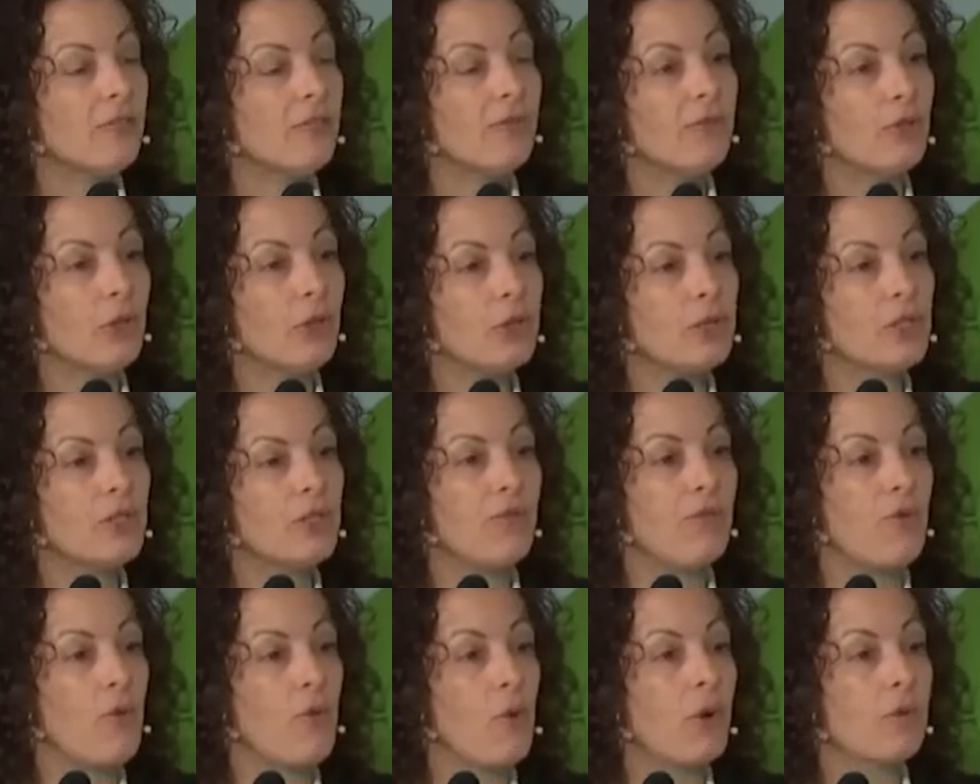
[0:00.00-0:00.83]

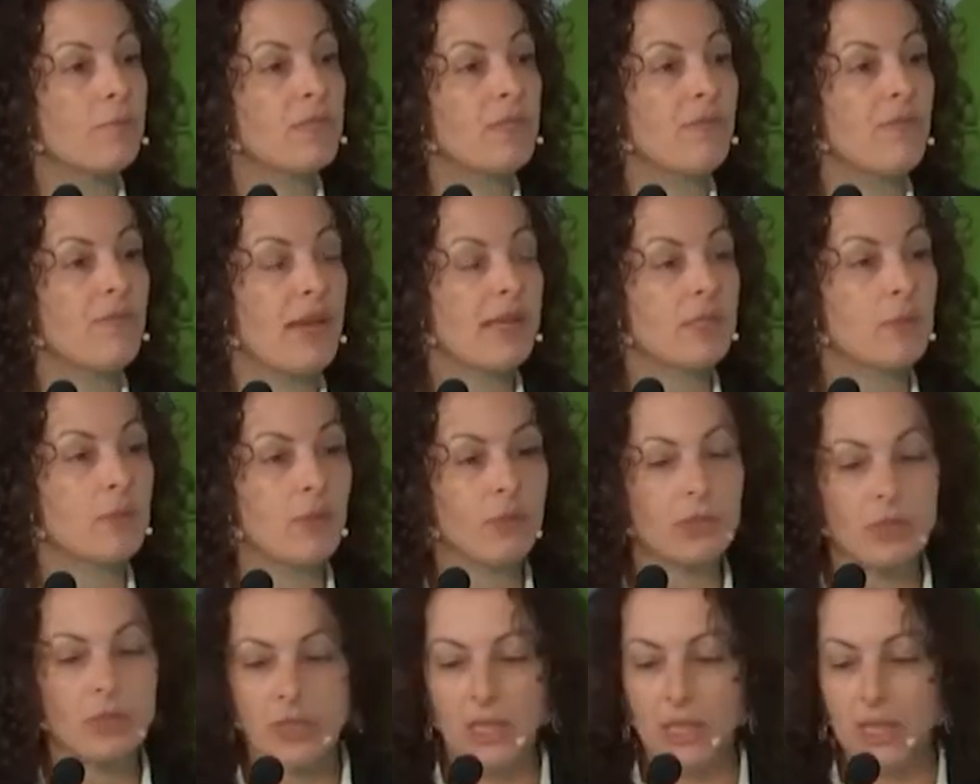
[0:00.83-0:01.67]
diverse forms of
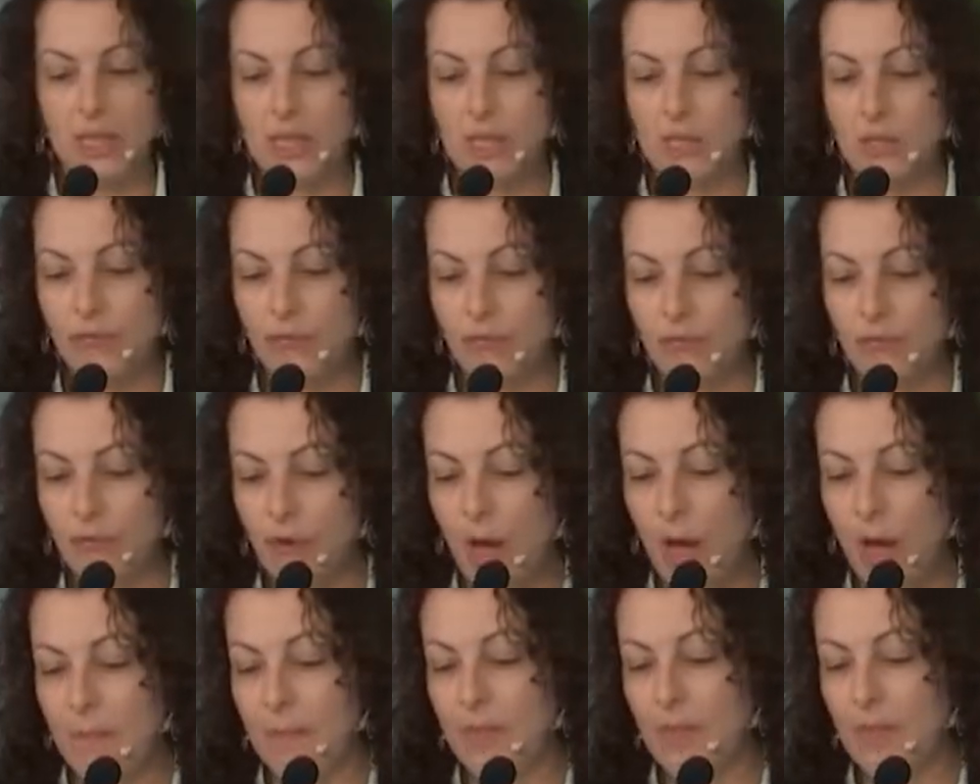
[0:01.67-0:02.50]
expertise
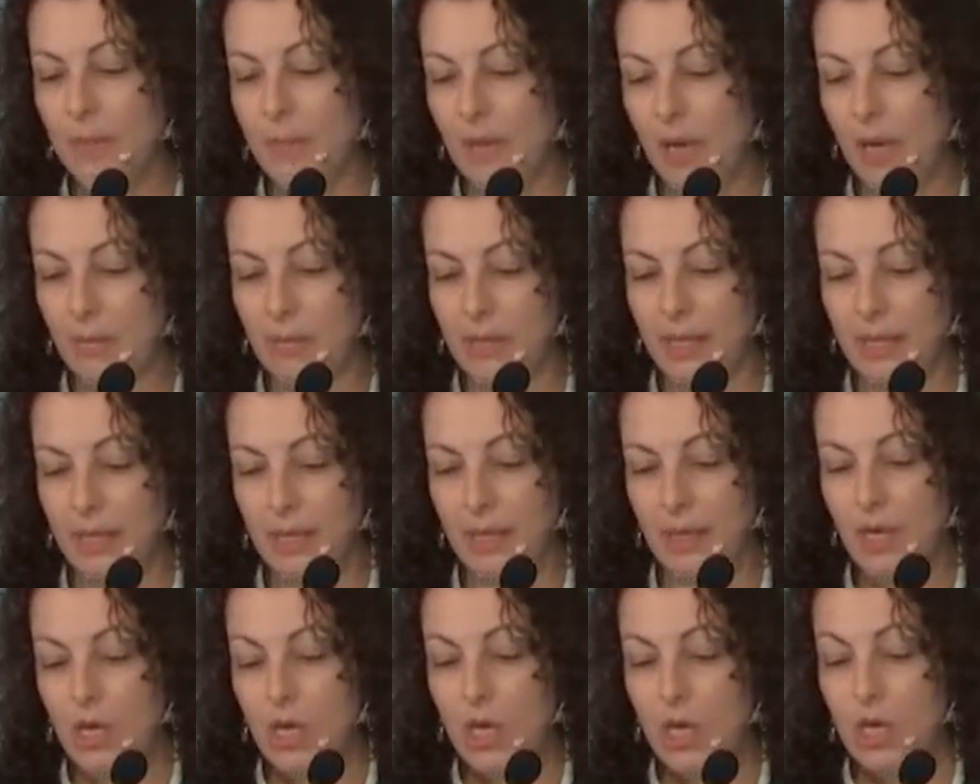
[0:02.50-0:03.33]
from the
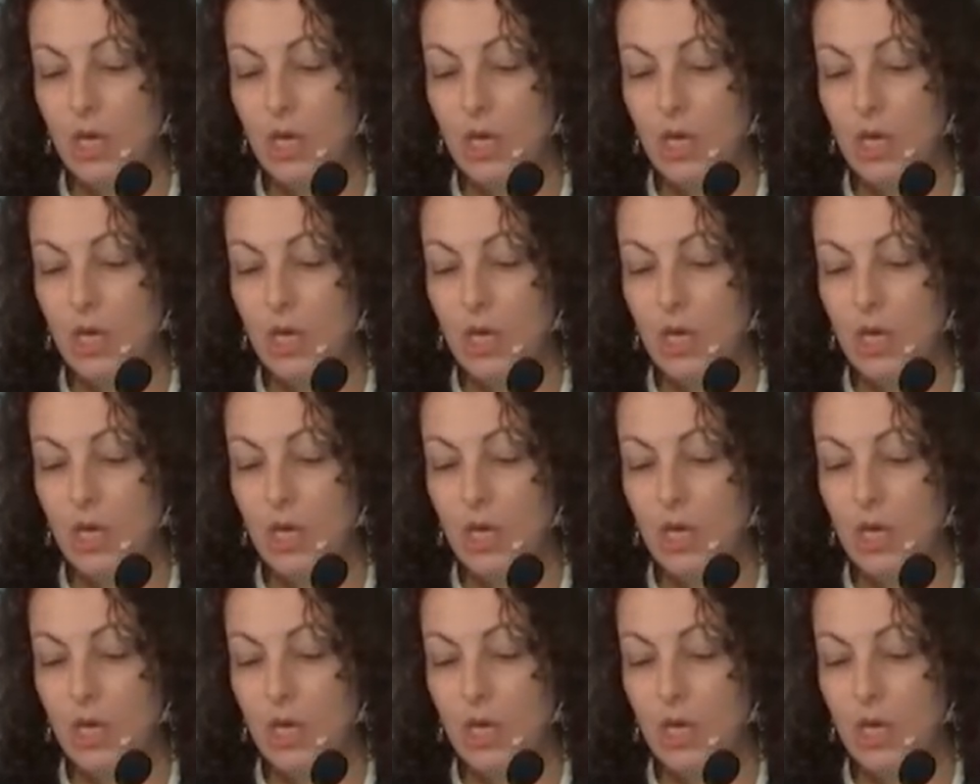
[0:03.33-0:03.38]
public